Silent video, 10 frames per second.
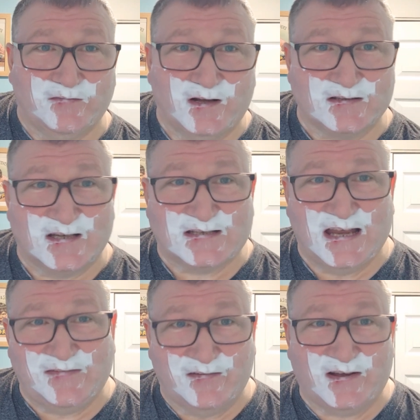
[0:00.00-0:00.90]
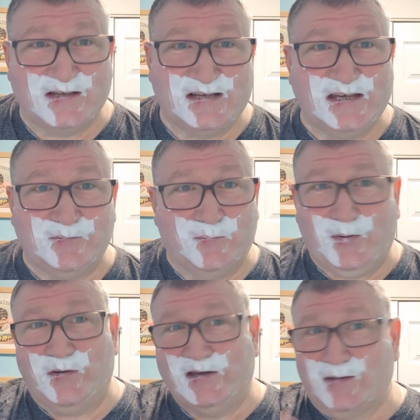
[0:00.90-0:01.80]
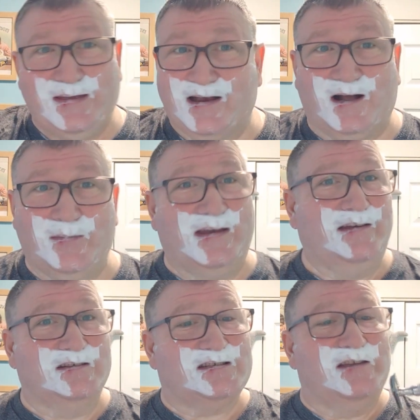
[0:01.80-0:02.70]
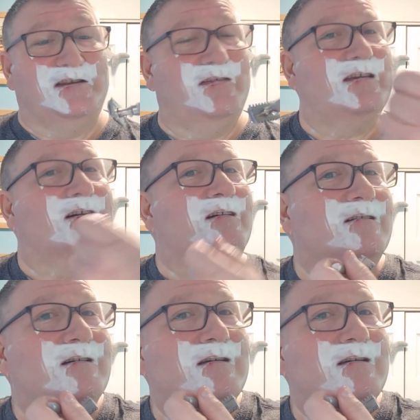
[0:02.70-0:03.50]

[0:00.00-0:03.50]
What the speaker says: got to say, if you've got a genuine point, you can make the comment and it'll stay on the video.